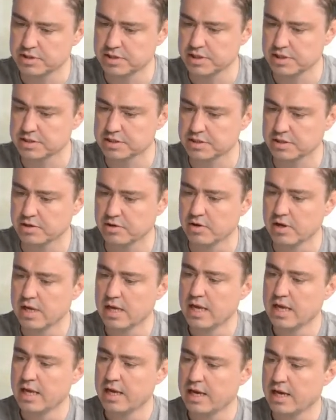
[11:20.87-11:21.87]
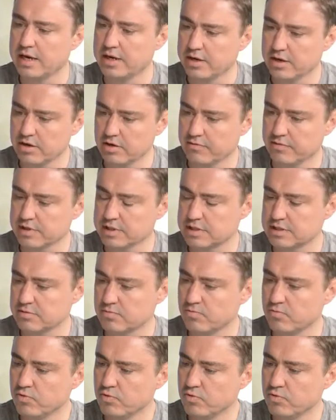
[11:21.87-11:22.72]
Mm-hmm. years ago, and none of us